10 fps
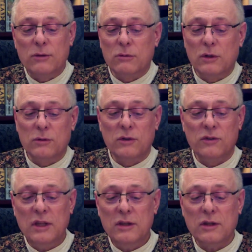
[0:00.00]
the road to
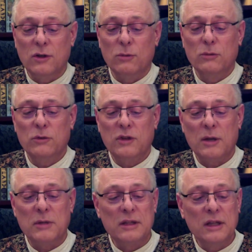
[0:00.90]
see that no one was
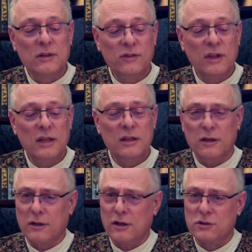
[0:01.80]
coming, and then said in a
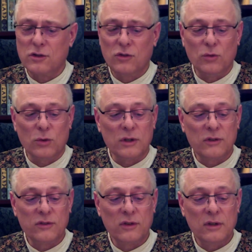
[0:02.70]
cautious voice,